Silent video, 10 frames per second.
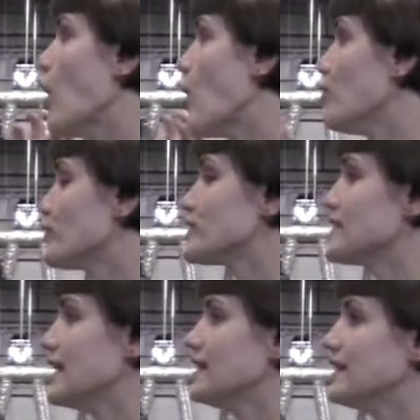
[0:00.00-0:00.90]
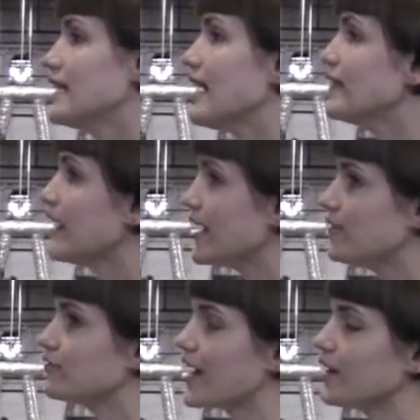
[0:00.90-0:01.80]
over to India, and they
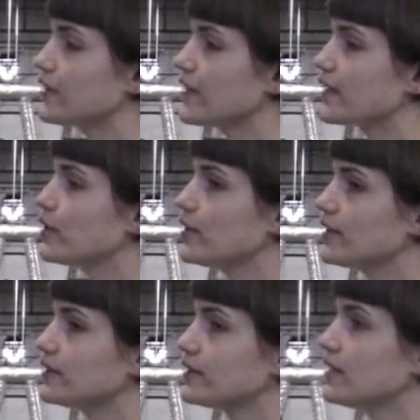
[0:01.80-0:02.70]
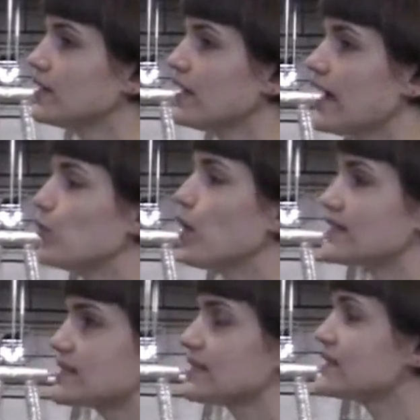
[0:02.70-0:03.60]
found that it
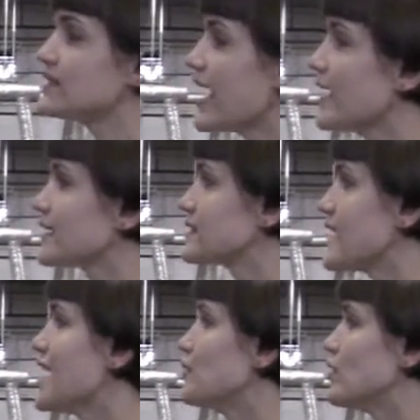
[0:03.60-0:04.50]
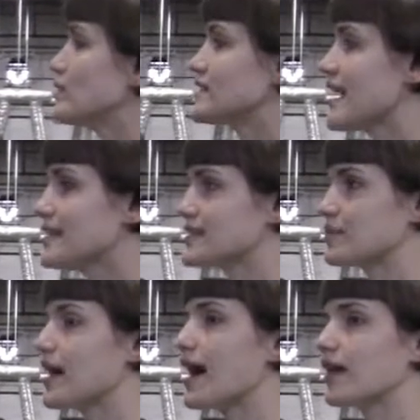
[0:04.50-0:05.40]
wasn't staying stable. It was
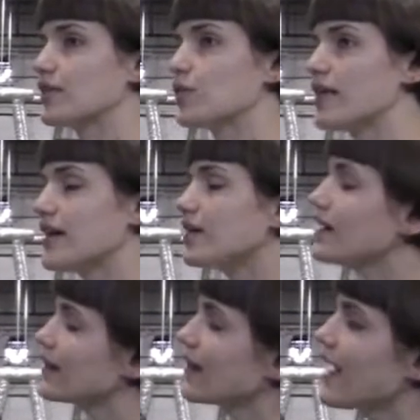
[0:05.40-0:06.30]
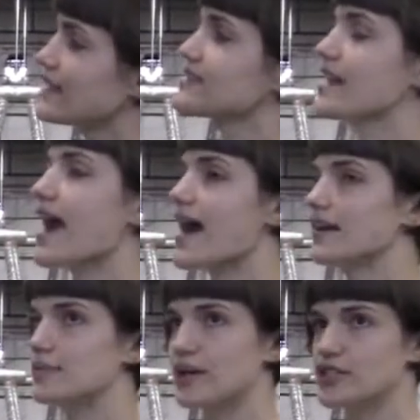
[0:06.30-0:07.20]
tasting bad on the way there unless they
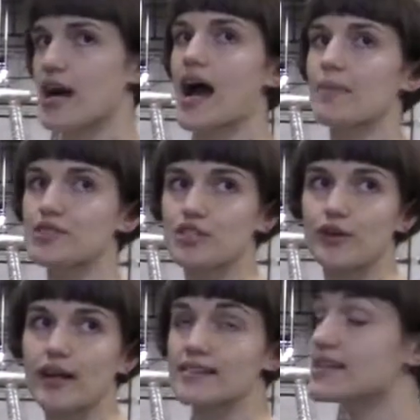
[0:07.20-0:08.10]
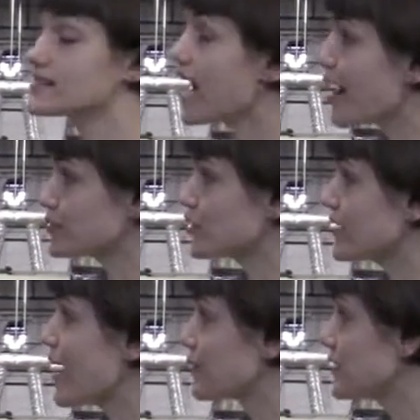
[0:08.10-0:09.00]
added a bunch of hops to it. And since hops are a
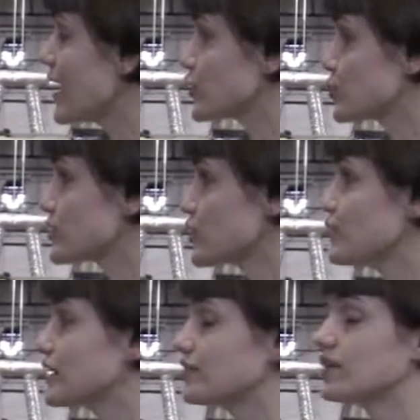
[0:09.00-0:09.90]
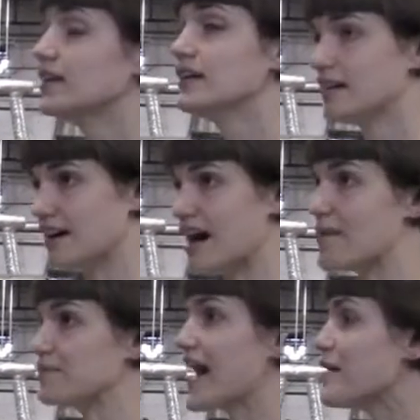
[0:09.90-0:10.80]
natural preservative,
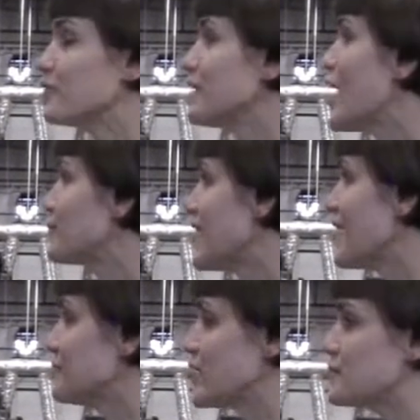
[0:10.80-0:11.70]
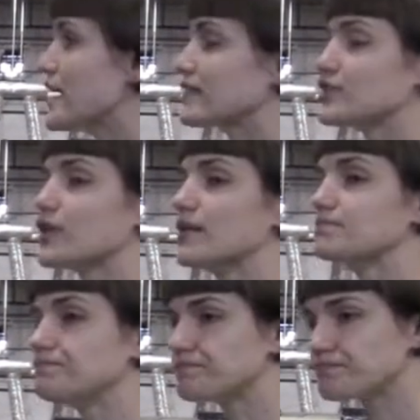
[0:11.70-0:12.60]
that helped that beer make the trip.
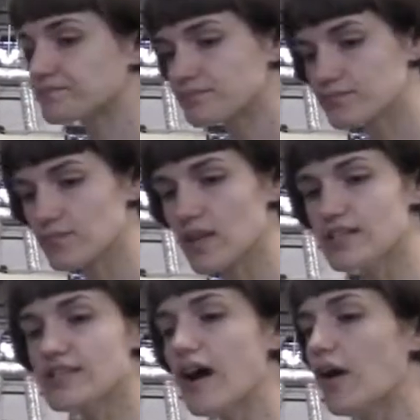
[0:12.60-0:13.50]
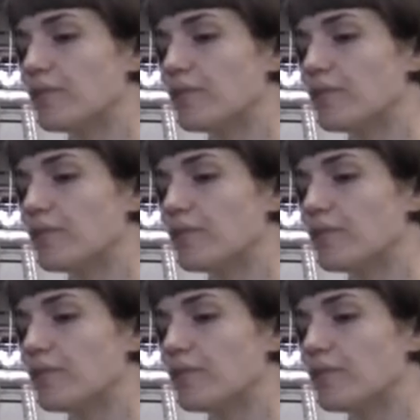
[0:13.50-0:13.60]
So